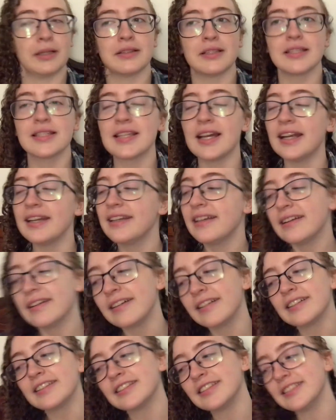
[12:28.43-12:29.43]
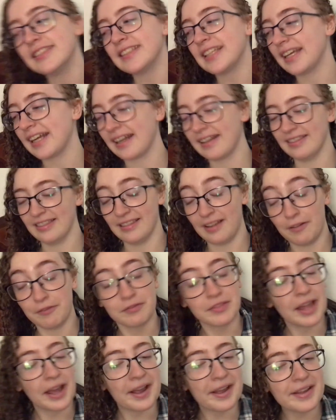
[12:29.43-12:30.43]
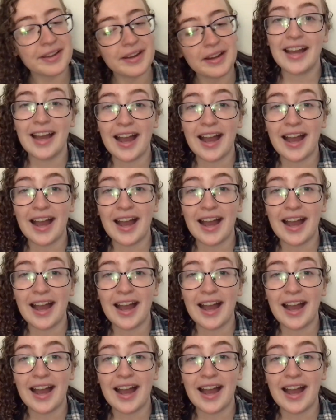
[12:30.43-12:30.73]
the side characters, and I love that.